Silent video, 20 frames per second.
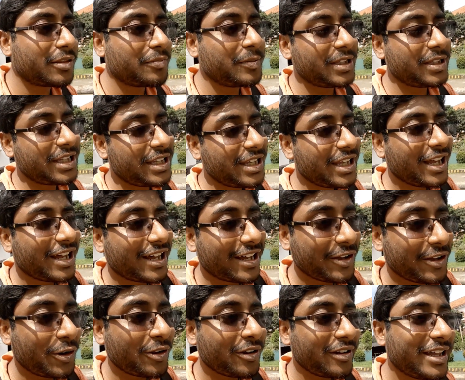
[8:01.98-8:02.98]
be,
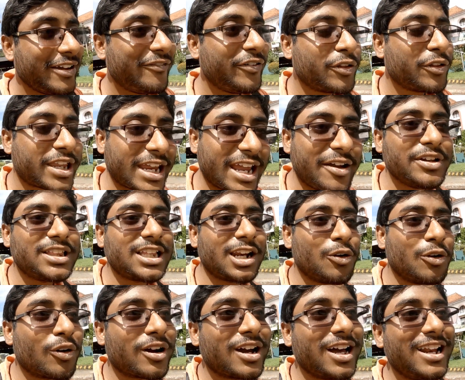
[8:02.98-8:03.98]
if you stay with a
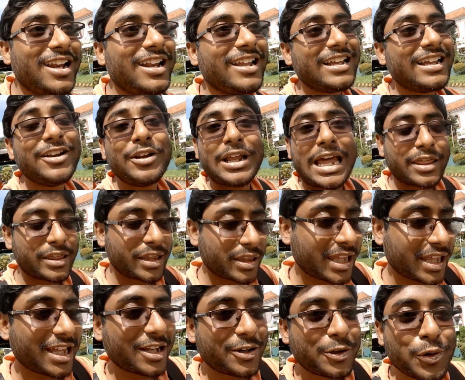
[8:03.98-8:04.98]
local, as they
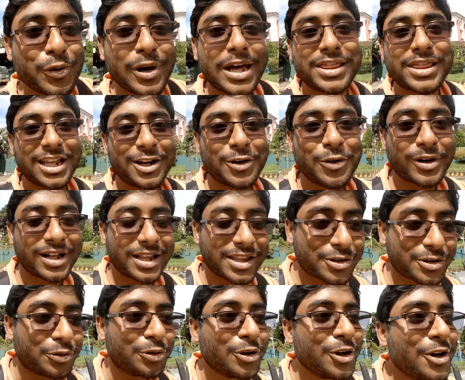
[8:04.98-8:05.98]
say, do as the locals
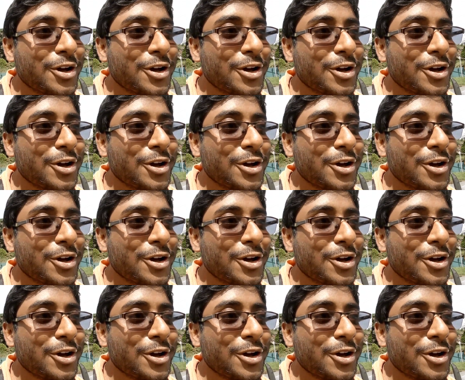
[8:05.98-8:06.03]
do.